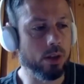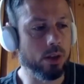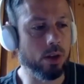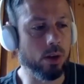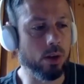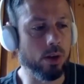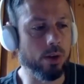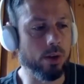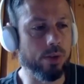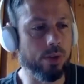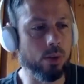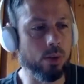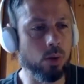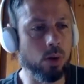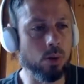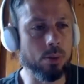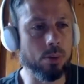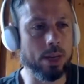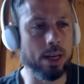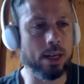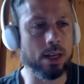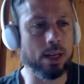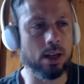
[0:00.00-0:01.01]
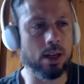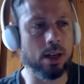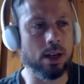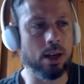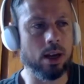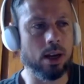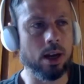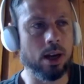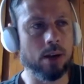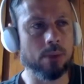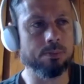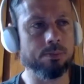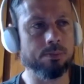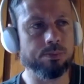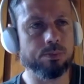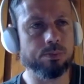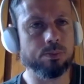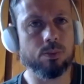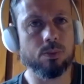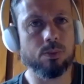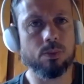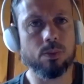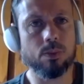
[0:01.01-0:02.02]
that if they want to make a
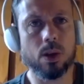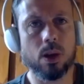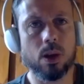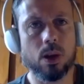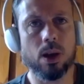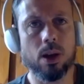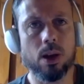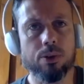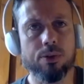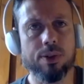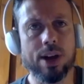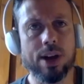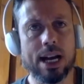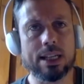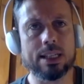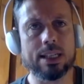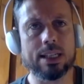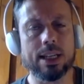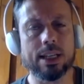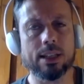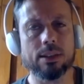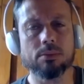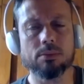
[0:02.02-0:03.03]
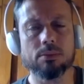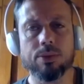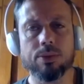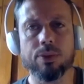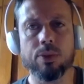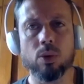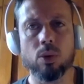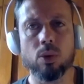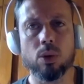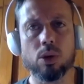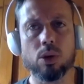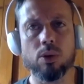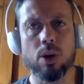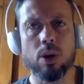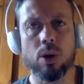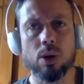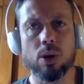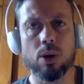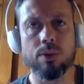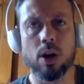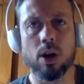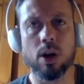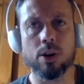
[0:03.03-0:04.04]
vaccine for
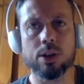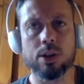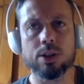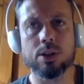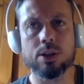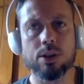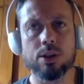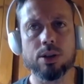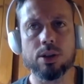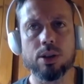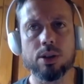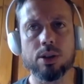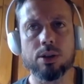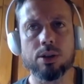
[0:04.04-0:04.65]
coronavirus,